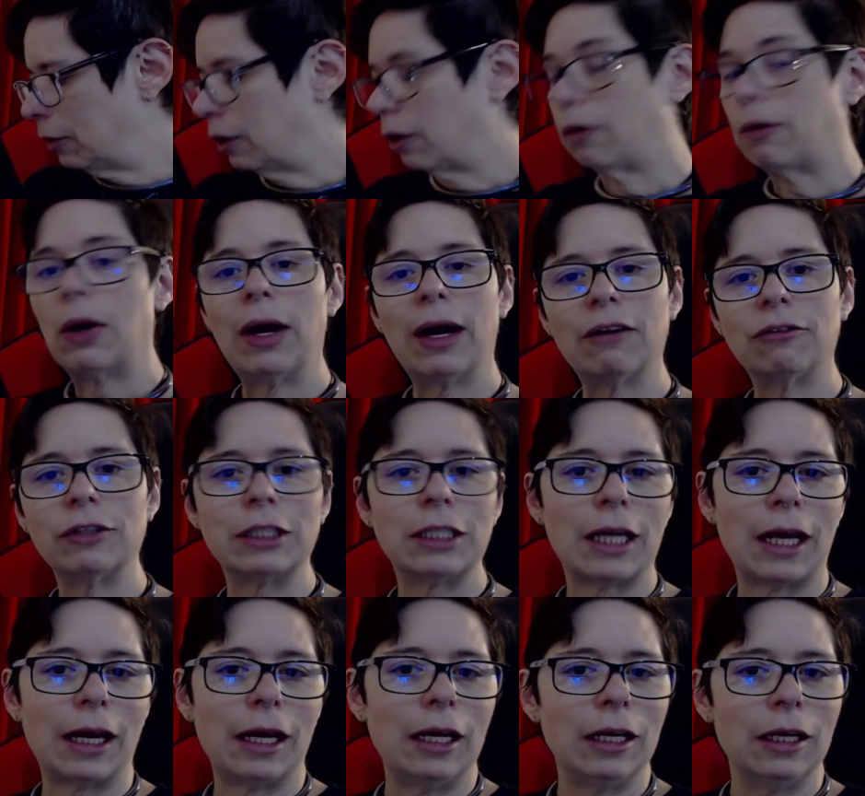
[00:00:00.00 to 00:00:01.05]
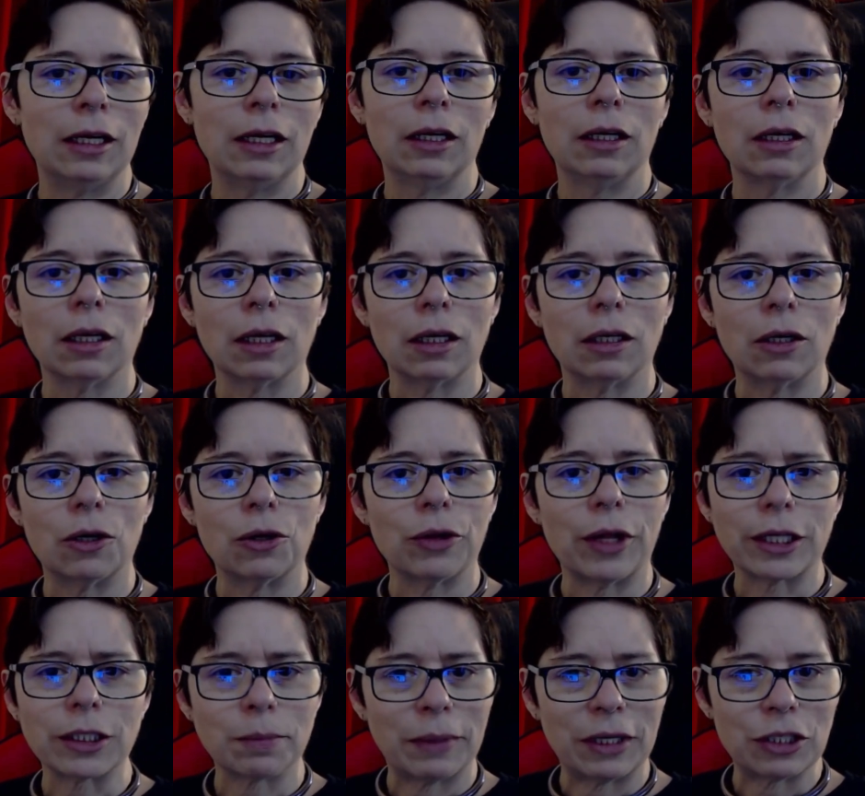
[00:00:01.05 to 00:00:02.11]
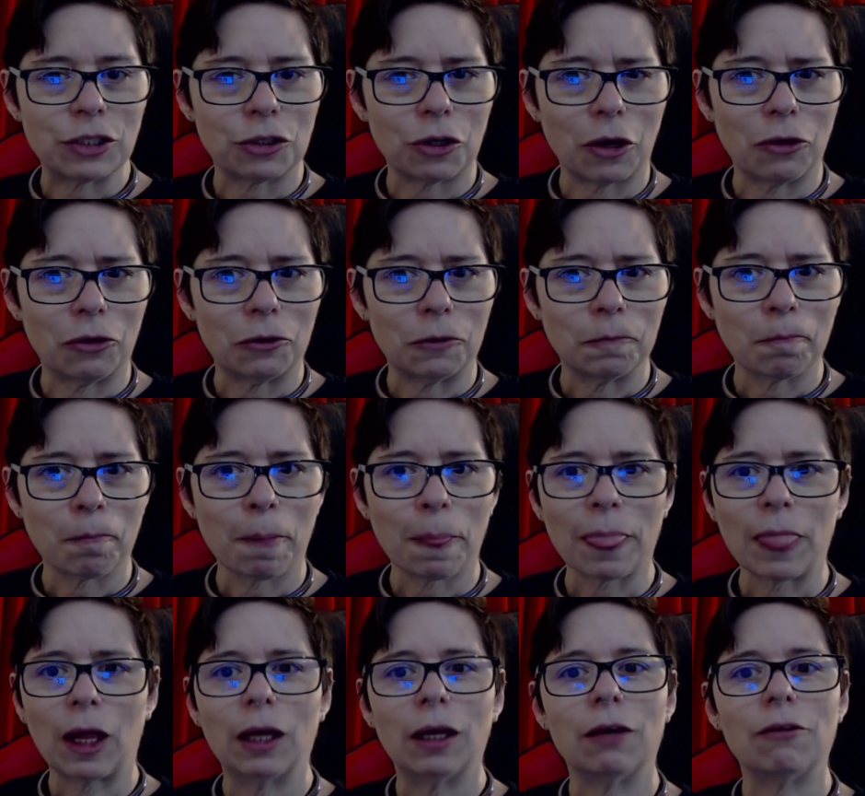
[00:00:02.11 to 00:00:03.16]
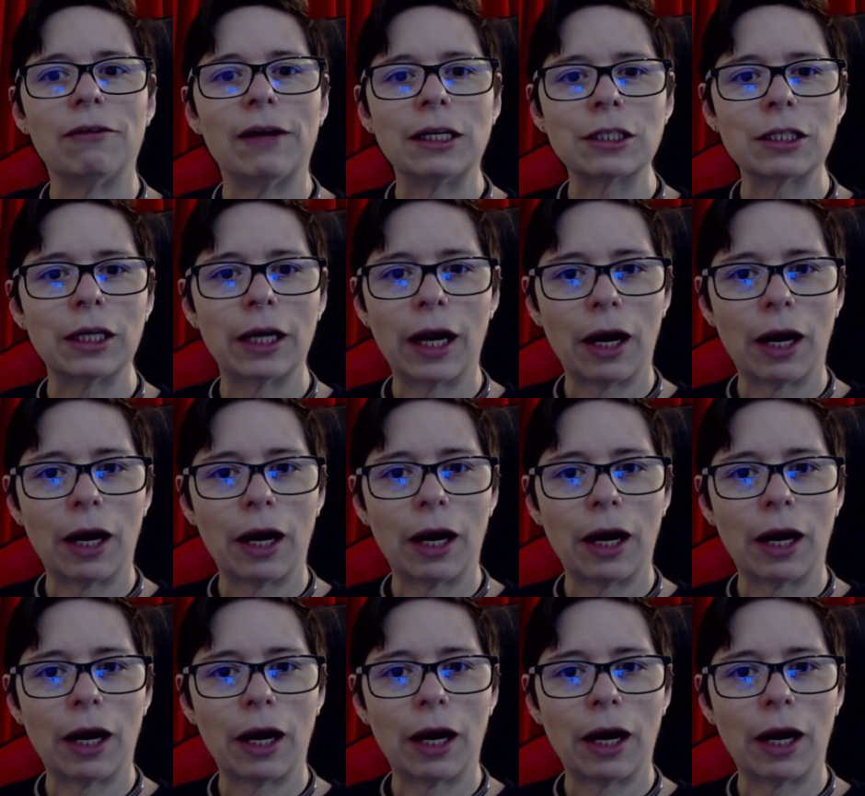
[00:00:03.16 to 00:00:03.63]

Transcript: well, every day. You know, that's my struggle. Eventually, I